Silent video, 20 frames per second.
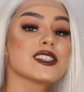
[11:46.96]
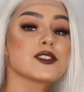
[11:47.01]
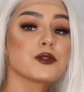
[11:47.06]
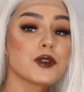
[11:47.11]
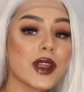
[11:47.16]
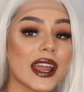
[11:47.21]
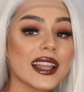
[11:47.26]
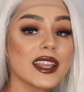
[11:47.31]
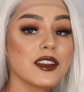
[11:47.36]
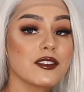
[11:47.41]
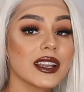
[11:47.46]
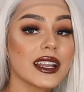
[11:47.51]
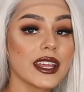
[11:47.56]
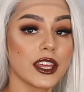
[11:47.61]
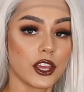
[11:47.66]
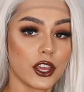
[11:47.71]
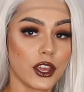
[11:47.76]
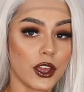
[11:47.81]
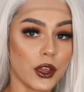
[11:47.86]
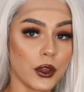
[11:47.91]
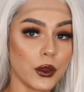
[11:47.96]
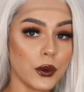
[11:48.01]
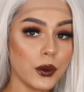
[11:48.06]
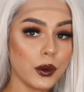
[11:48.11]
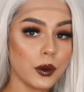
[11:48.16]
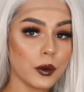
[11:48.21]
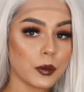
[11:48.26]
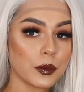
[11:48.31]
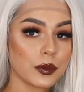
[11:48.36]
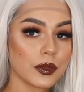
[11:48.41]
is really, really
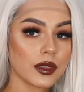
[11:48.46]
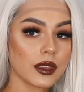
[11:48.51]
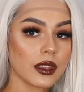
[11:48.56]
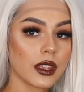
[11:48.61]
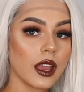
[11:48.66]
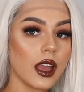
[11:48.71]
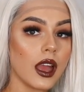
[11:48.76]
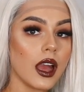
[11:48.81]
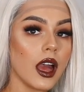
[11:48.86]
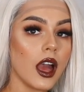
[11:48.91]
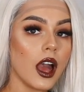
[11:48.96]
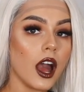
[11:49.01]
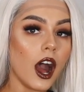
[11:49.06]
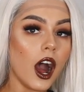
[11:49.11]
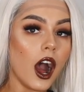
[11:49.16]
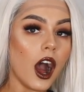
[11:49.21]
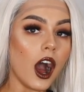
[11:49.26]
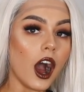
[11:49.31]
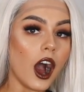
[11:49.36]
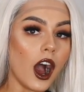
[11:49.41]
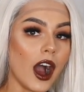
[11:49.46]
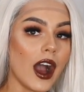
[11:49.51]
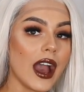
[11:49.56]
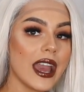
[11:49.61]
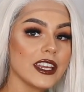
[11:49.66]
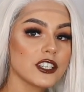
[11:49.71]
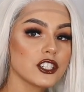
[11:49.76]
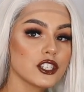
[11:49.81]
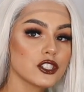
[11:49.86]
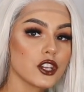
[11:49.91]
cute.
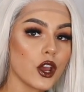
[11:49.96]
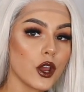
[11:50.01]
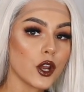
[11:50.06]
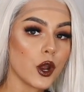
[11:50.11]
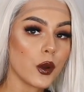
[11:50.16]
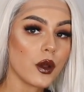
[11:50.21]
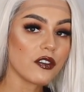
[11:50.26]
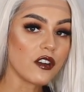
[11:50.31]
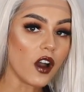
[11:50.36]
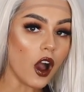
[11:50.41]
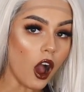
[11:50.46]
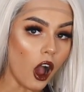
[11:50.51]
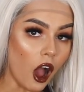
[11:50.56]
I just don't know if